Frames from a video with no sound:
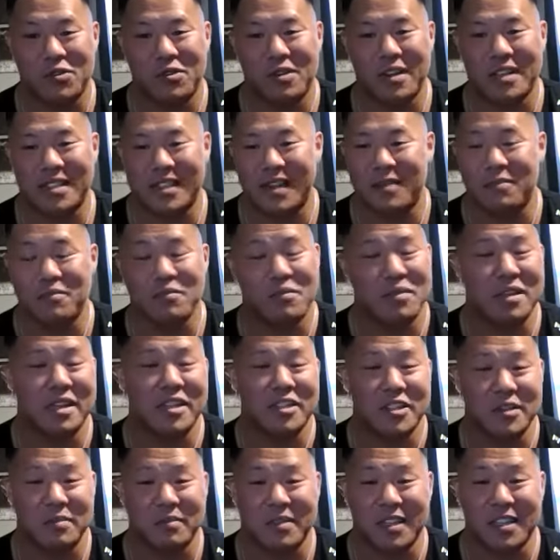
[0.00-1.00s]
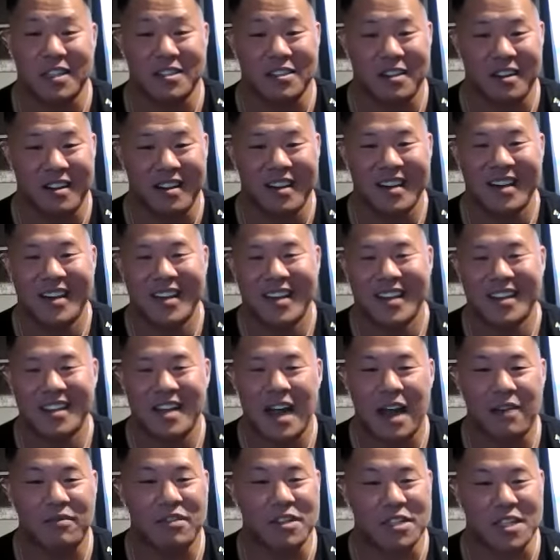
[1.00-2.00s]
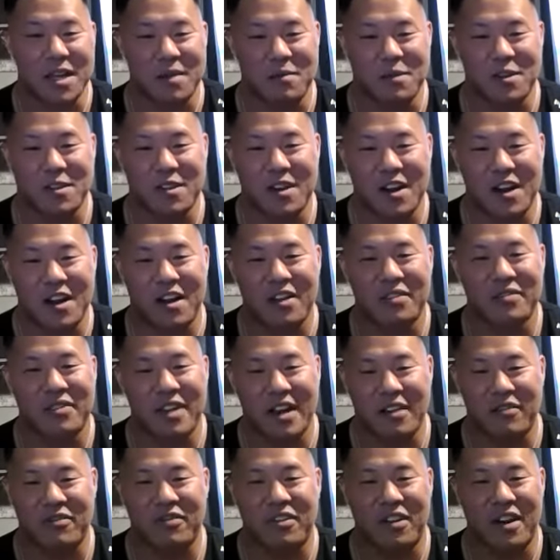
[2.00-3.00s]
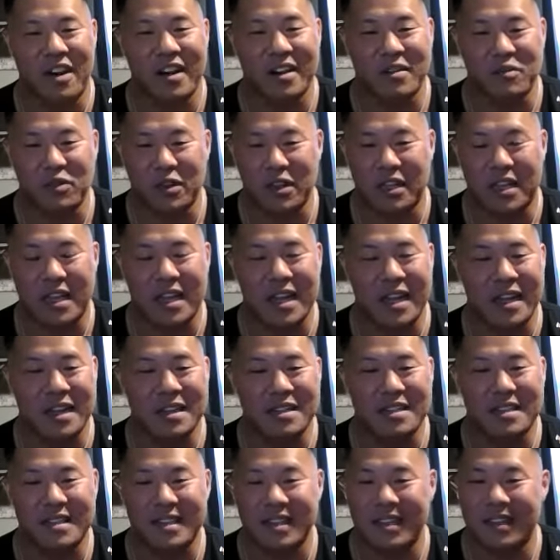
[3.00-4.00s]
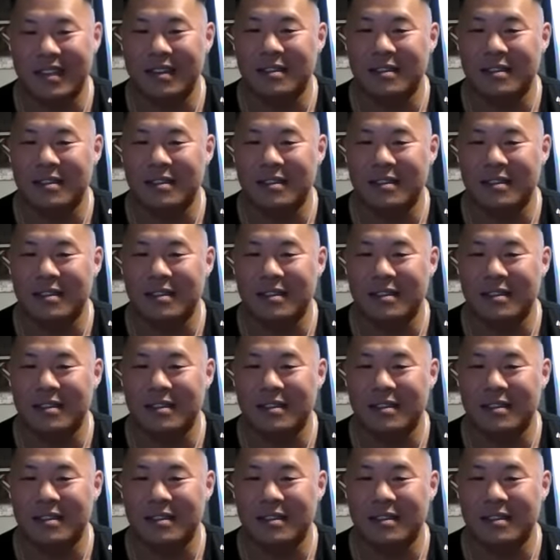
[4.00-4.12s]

I said, I'm gonna be a gym teacher, have the summers off, have fun with the kids.